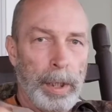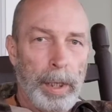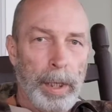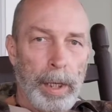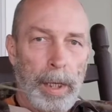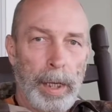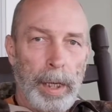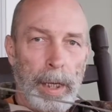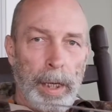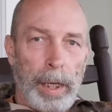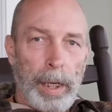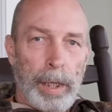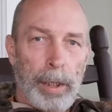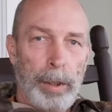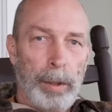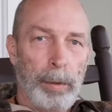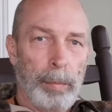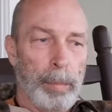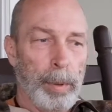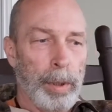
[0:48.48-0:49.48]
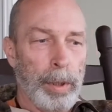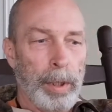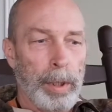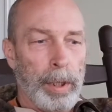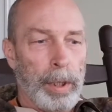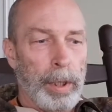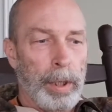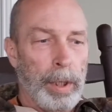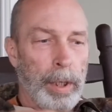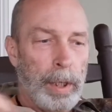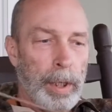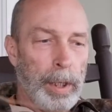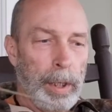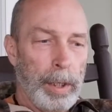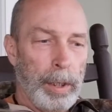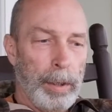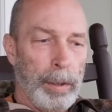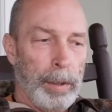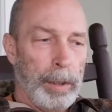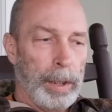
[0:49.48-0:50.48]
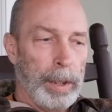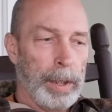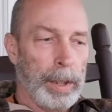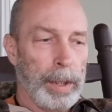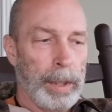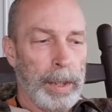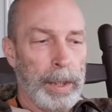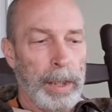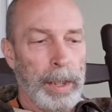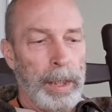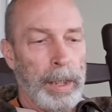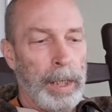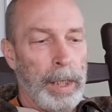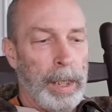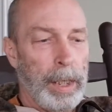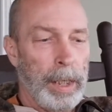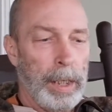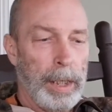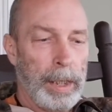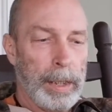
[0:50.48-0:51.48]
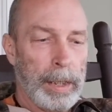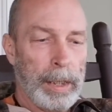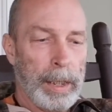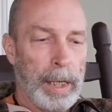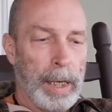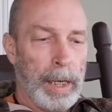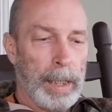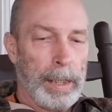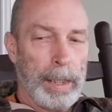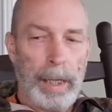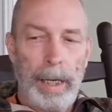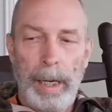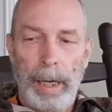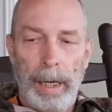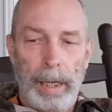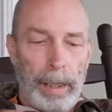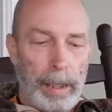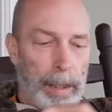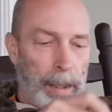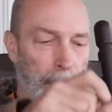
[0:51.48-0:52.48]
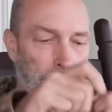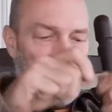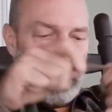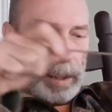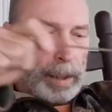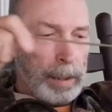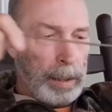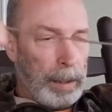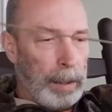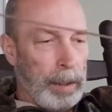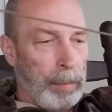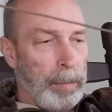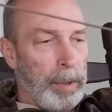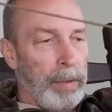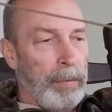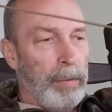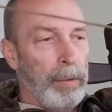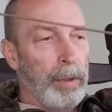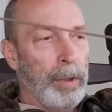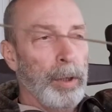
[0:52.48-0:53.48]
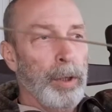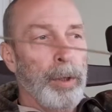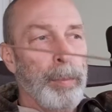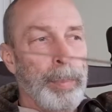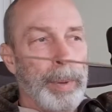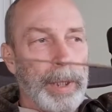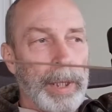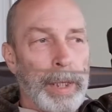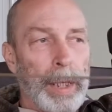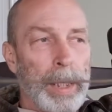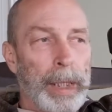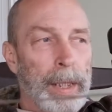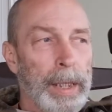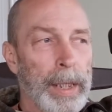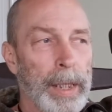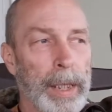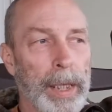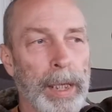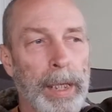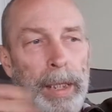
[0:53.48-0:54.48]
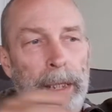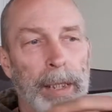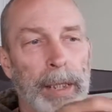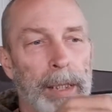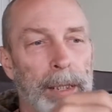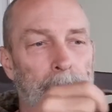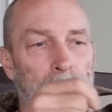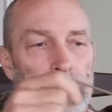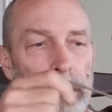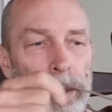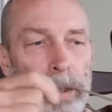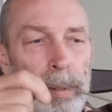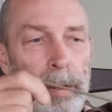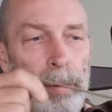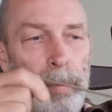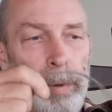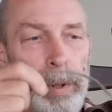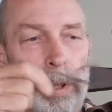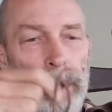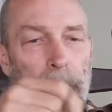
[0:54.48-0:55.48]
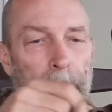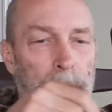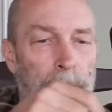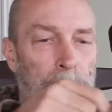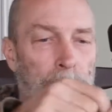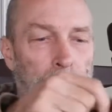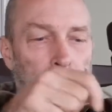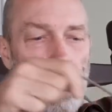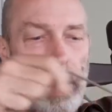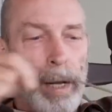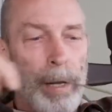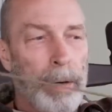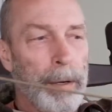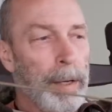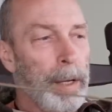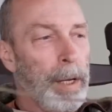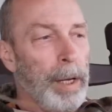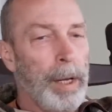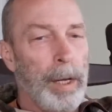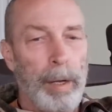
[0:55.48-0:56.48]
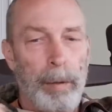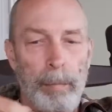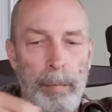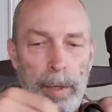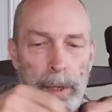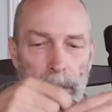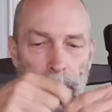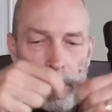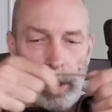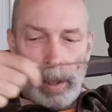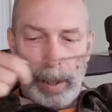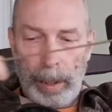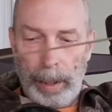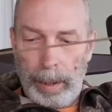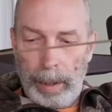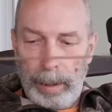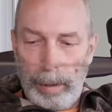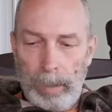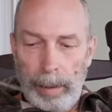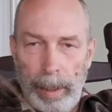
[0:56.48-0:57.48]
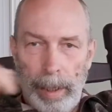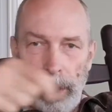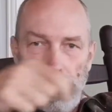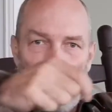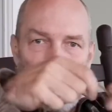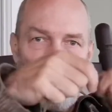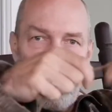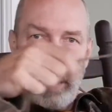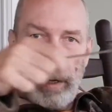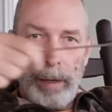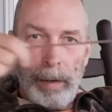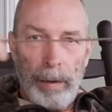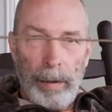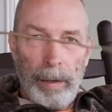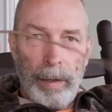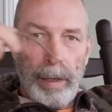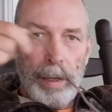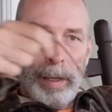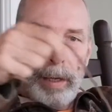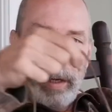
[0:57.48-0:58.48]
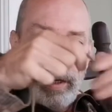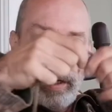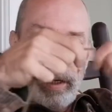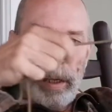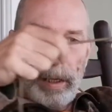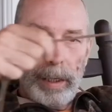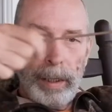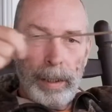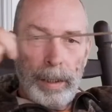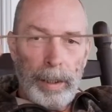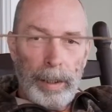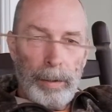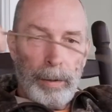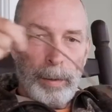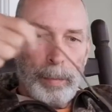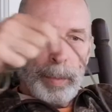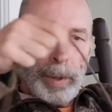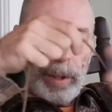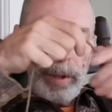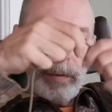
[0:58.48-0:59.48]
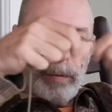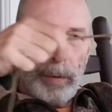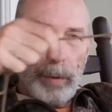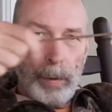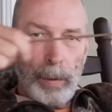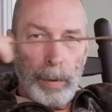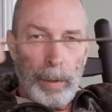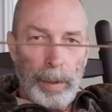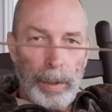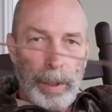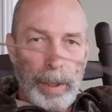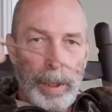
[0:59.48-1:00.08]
and as you pull you can see it's not tangling. It does a little bit of looping at the end because it's looped tight around, but you have now a continuous piece of cord